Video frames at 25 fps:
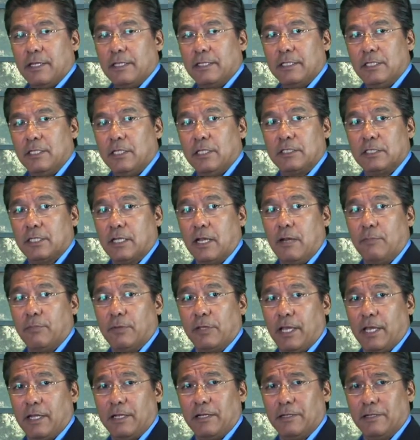It's
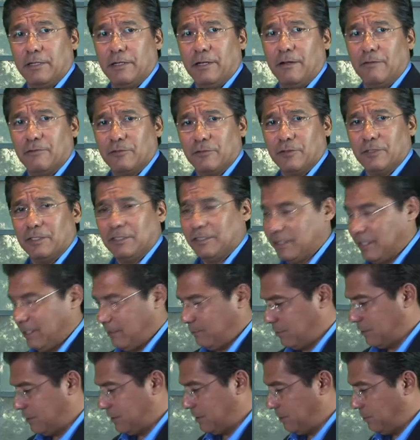complicated enough, so let's
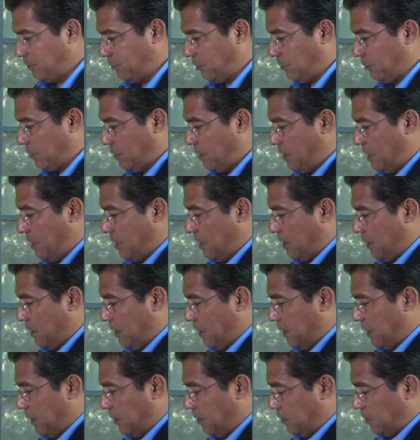keep it simple.
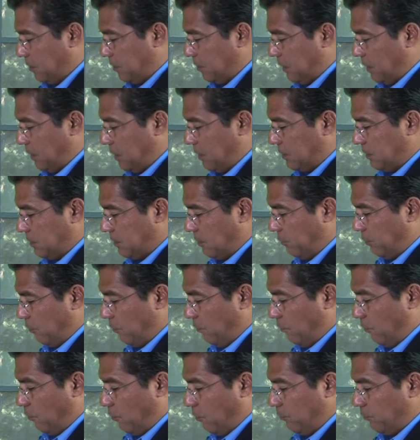Here's a simple
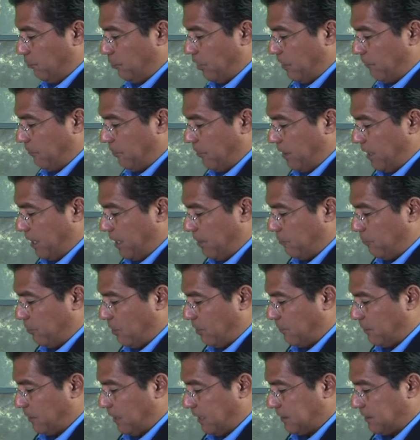form: driver name,
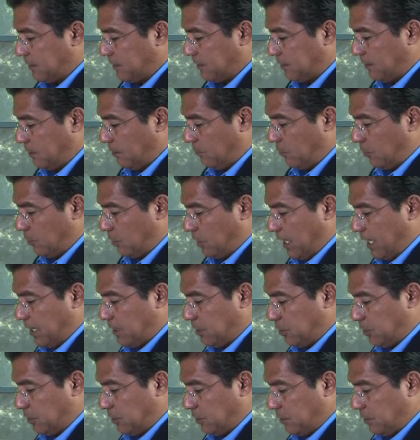driver license number,
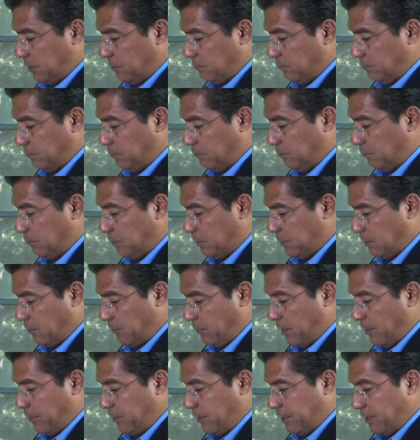and just some
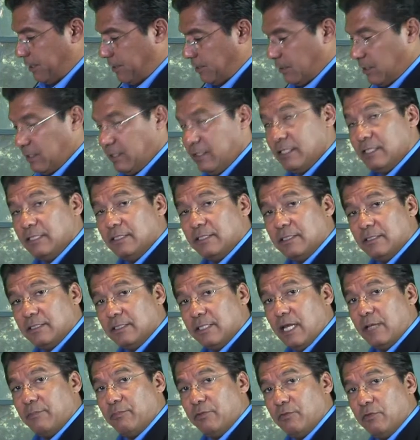area here to list the
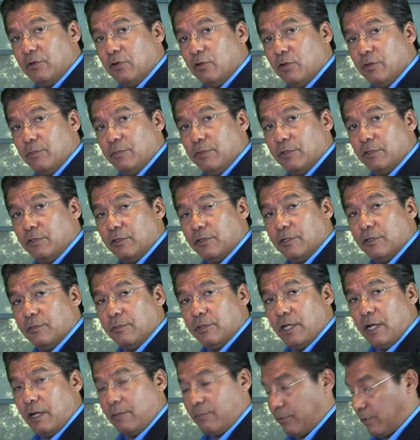type of equipment they're going
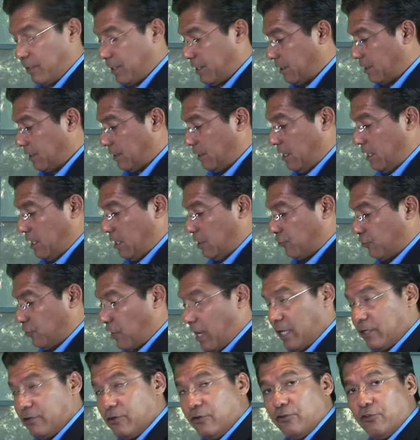to be operating.
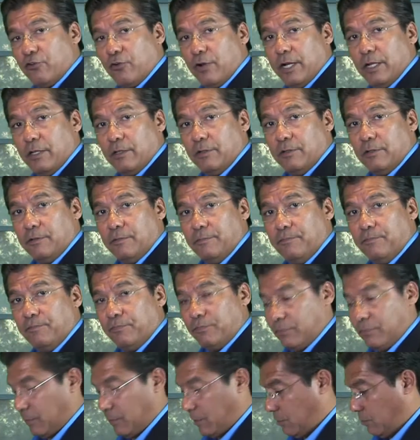Tractor trailer
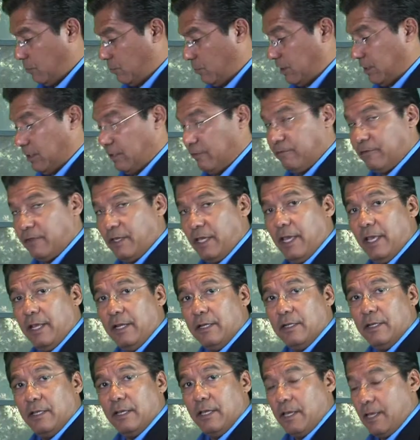with lift
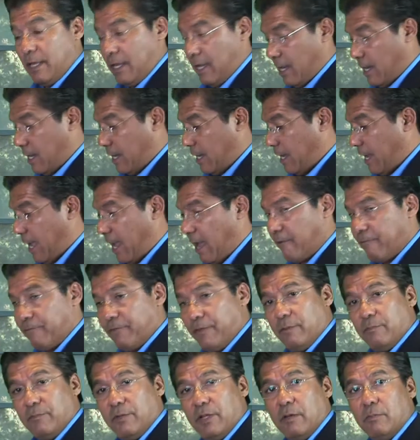gate. Have
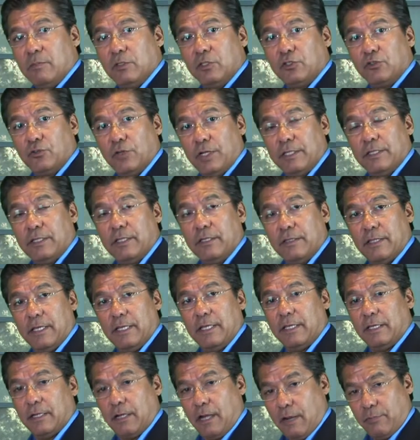them demonstrate that
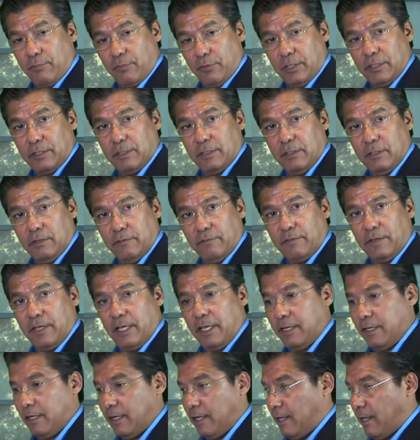they can operate the lift
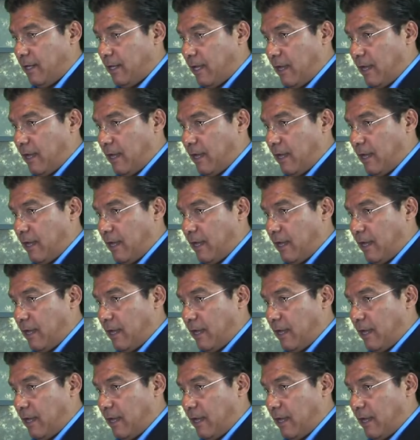gate.